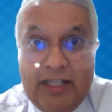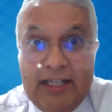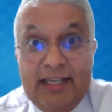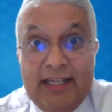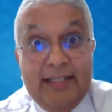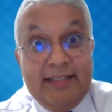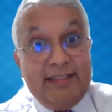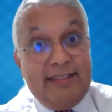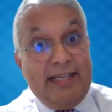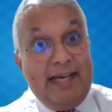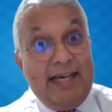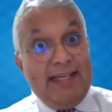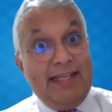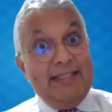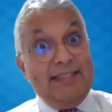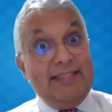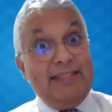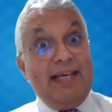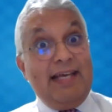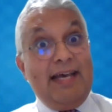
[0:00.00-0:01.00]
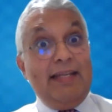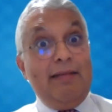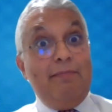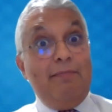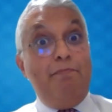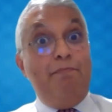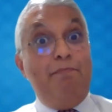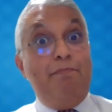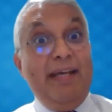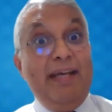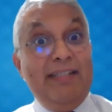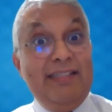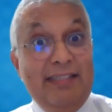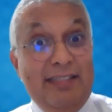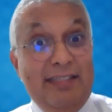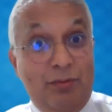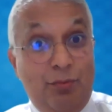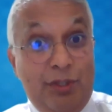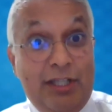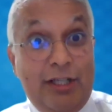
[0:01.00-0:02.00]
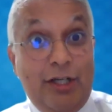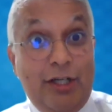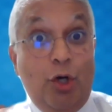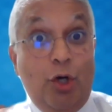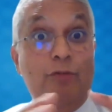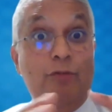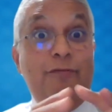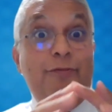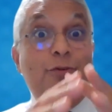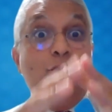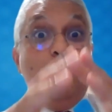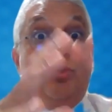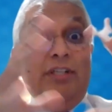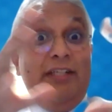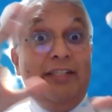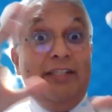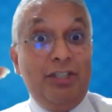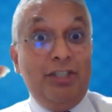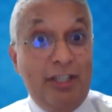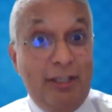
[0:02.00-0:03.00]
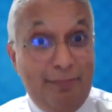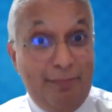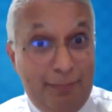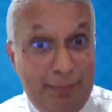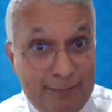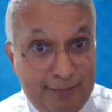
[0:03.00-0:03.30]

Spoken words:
is that embedded within overall leadership?